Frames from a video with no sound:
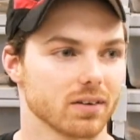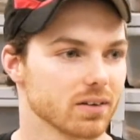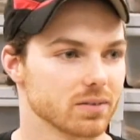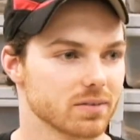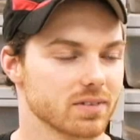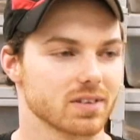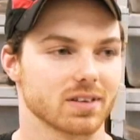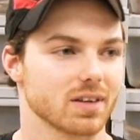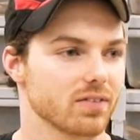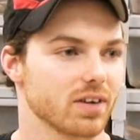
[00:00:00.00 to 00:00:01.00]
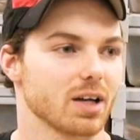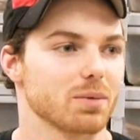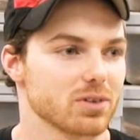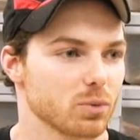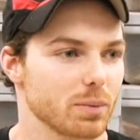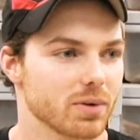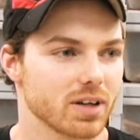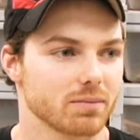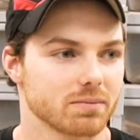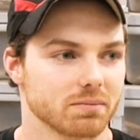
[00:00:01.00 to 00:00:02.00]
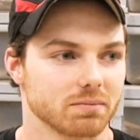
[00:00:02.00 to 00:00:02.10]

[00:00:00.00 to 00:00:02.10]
Or stuffed animals or whipped cream?